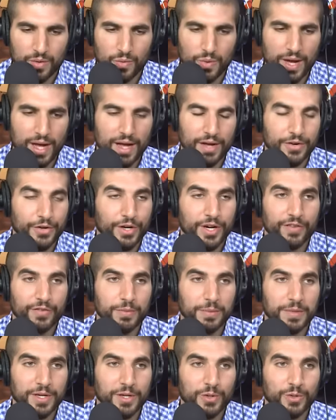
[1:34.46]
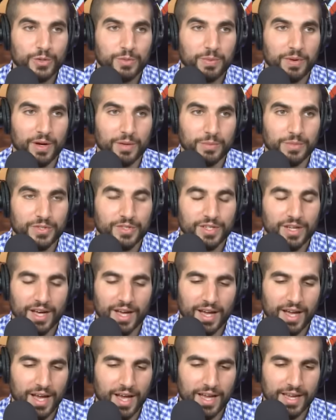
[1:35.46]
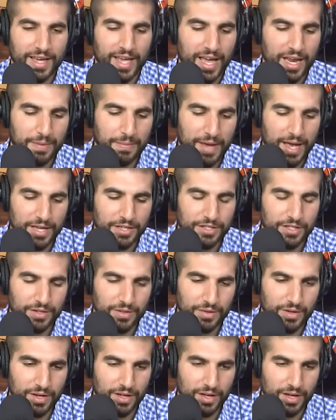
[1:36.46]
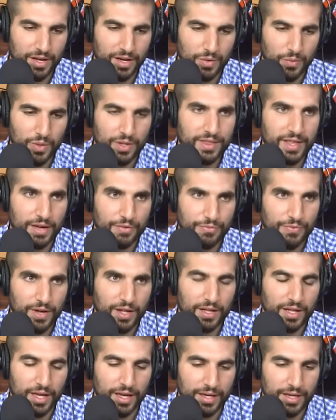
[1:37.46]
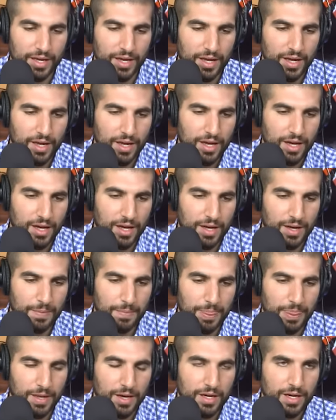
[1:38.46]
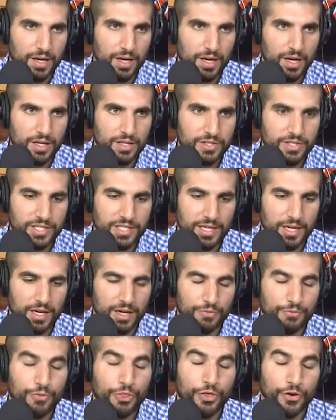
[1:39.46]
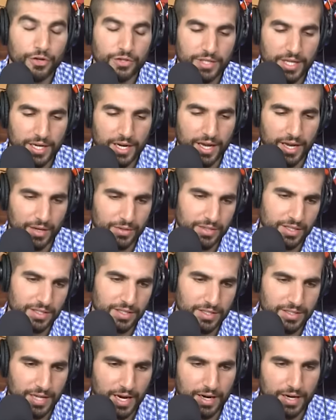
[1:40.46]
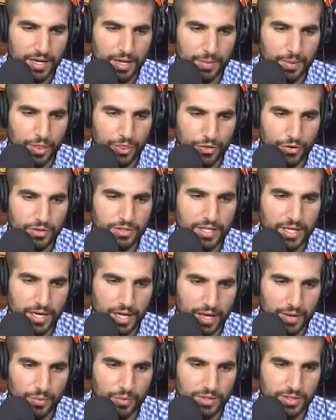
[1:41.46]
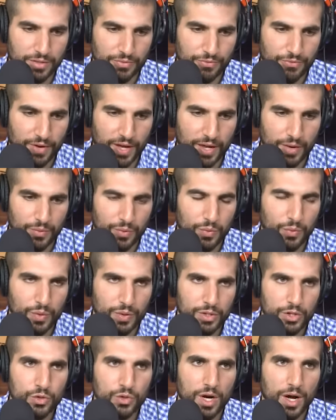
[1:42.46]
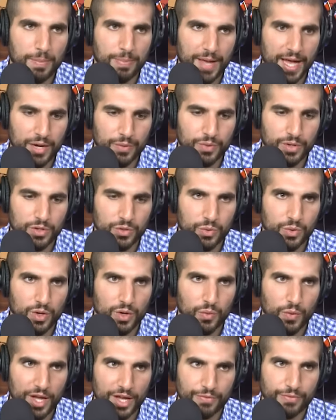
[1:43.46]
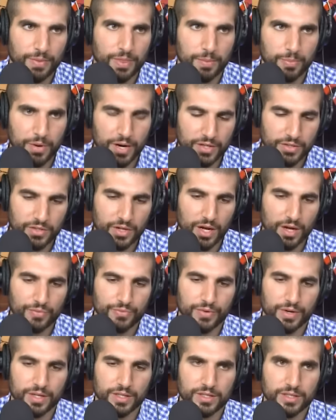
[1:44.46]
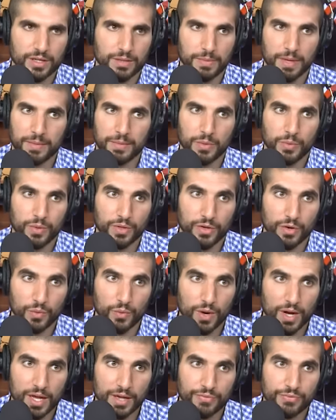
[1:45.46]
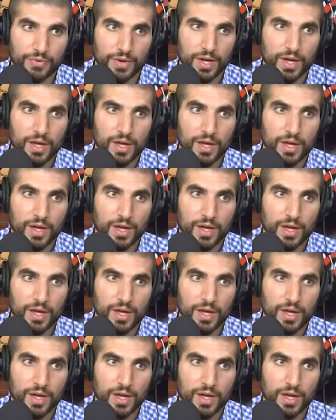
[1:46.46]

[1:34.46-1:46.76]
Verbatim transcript: Wow, you're giving me goosebumps. I, I can't imagine uh, what that felt like. Um, uh, Thursday night, I was going to say Saturday night, but Thursday night was the fight. When you got back, when you were away from the press conference and maybe with your wife,